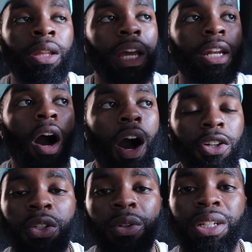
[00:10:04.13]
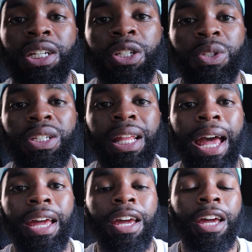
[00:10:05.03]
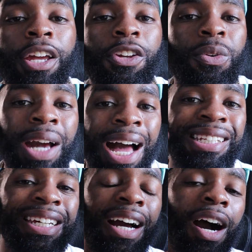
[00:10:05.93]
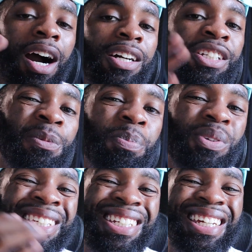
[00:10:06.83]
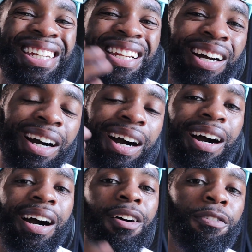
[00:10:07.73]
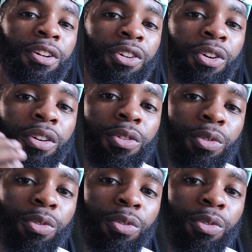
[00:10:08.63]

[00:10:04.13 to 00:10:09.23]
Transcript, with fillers: And also additional to that, you guys get 100% of your